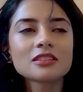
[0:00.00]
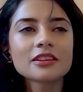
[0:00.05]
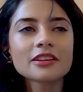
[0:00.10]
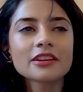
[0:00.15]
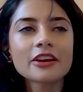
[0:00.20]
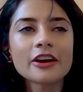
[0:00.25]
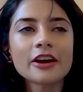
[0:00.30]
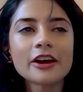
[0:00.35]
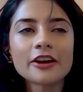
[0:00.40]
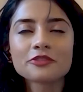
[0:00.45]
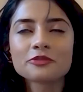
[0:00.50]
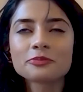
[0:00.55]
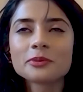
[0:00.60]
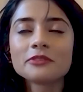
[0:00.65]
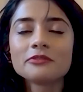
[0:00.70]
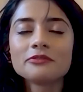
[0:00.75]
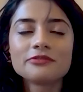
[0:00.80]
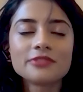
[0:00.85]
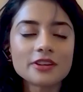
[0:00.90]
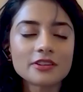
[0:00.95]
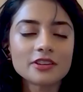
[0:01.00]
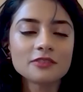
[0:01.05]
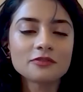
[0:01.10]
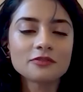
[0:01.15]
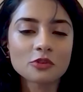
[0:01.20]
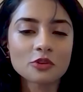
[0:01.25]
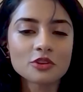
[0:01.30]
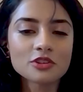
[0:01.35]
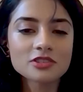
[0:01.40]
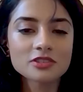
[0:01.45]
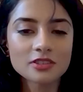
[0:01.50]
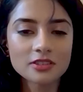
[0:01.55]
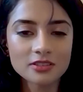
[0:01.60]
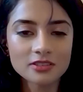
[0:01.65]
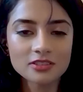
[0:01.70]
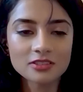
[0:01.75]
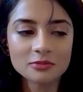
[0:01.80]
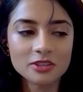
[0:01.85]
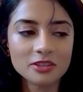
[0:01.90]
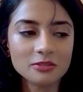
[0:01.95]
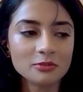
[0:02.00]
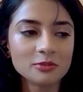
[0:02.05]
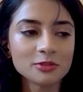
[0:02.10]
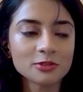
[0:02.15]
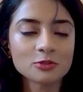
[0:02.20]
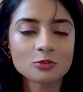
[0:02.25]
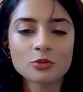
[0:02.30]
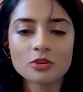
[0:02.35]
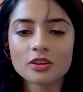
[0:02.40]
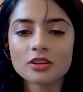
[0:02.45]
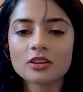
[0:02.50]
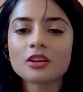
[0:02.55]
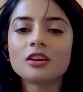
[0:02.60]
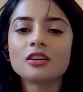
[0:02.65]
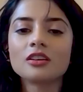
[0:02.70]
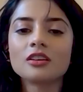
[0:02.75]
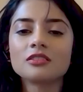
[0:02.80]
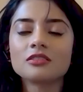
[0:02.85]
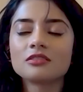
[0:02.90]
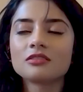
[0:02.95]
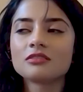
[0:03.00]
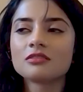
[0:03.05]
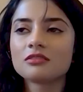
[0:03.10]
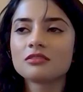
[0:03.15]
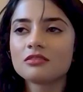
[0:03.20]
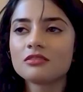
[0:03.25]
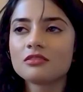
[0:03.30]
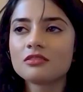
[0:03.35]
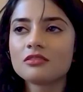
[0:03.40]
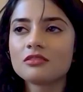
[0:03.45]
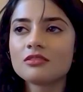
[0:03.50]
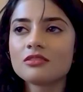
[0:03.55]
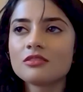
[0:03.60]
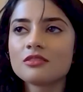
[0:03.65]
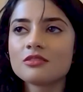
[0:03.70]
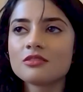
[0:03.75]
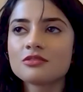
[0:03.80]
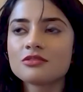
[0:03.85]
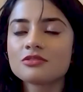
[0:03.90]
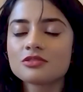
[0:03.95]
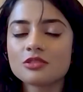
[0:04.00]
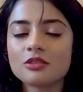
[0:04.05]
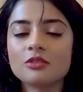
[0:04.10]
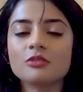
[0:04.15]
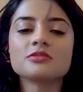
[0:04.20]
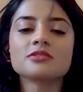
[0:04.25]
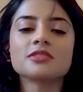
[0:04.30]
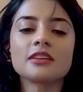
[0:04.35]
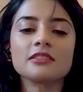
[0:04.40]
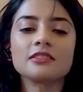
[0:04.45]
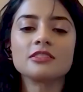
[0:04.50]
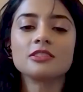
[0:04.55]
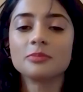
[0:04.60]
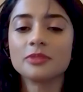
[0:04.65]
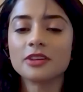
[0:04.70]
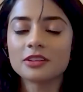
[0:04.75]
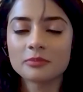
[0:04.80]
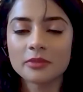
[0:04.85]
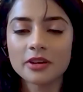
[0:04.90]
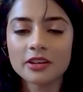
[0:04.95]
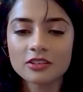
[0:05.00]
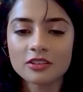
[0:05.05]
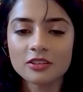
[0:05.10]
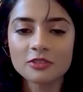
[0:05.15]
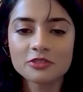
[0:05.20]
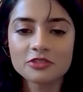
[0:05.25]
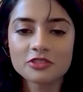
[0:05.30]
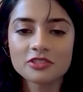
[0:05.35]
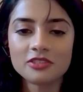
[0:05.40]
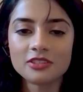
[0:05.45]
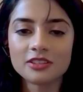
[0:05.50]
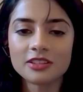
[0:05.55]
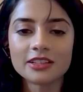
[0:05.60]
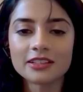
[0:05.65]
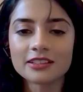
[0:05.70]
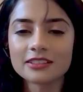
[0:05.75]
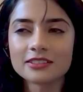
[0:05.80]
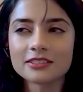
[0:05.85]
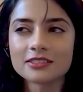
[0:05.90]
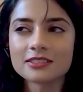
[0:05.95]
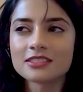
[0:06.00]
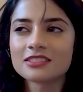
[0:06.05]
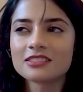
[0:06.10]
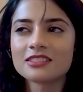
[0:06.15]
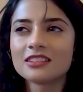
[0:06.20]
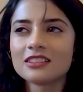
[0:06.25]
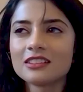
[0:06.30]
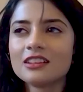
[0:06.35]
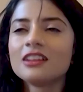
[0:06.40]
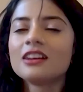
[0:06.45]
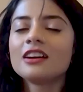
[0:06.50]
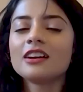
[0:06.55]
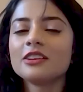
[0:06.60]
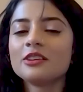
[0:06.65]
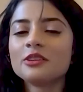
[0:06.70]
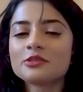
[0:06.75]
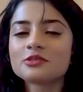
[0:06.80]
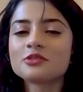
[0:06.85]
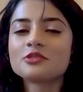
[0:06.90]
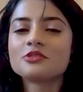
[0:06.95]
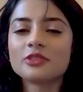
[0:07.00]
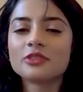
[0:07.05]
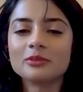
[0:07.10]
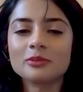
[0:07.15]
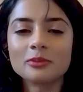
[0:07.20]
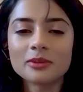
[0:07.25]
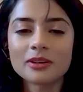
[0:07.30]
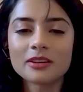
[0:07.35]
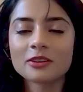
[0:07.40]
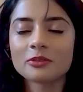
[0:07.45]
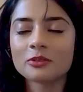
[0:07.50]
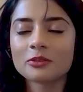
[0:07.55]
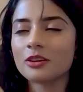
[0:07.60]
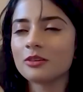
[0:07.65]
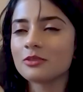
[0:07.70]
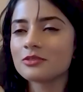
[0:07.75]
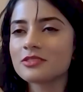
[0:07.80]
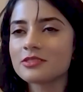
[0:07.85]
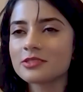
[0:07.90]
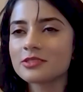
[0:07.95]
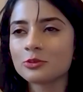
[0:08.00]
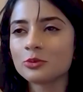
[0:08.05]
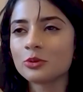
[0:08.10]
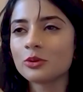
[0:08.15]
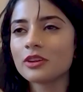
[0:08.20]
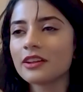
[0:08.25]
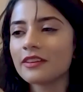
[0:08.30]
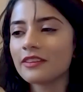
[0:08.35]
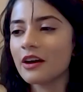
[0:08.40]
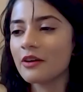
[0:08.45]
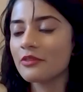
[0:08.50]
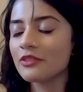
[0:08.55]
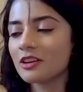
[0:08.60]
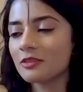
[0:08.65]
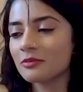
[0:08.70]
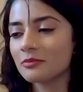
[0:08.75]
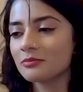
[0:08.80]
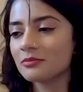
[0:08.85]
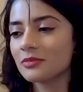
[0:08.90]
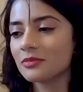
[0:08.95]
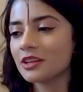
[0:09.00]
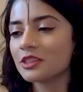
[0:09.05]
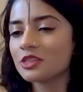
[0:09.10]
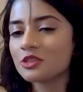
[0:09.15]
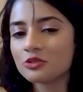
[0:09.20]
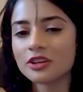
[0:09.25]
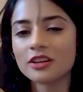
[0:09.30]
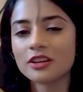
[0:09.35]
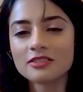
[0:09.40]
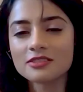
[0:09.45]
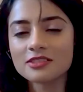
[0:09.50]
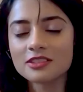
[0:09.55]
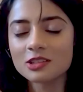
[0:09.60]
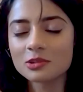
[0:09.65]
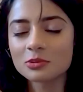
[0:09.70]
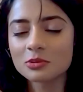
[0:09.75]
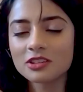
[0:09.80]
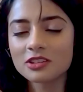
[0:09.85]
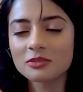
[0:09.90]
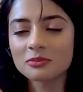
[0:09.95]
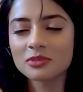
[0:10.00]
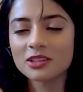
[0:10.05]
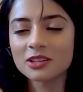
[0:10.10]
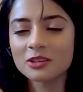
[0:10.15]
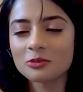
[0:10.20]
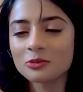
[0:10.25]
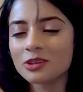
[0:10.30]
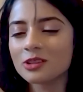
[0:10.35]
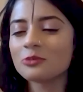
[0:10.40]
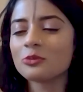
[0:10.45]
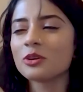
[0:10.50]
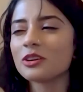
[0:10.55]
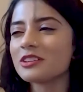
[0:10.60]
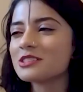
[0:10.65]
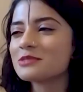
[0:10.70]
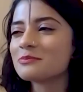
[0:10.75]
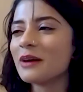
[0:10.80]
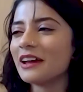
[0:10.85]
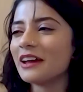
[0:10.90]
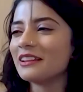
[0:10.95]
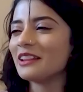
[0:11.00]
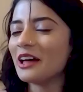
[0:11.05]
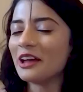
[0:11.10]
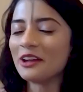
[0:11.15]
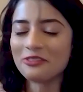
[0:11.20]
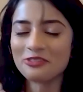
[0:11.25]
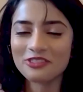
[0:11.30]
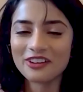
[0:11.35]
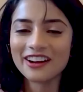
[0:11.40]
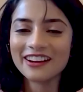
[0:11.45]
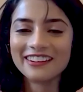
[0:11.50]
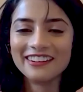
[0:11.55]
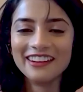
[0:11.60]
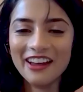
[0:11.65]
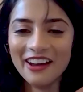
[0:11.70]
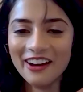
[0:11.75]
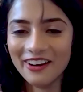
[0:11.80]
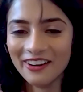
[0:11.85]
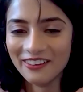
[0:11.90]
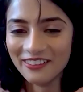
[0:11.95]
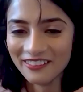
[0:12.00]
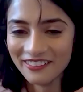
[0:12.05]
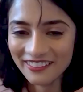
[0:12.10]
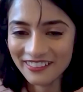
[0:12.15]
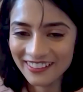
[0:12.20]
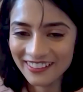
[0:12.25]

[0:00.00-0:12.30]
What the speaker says: Like I've been very fortunate to be able to work on shows that depict my culture. Like it's I used to dream about it when I was in school, and now that I'm like 3 years into it, I'm like, wait, what is my life right now?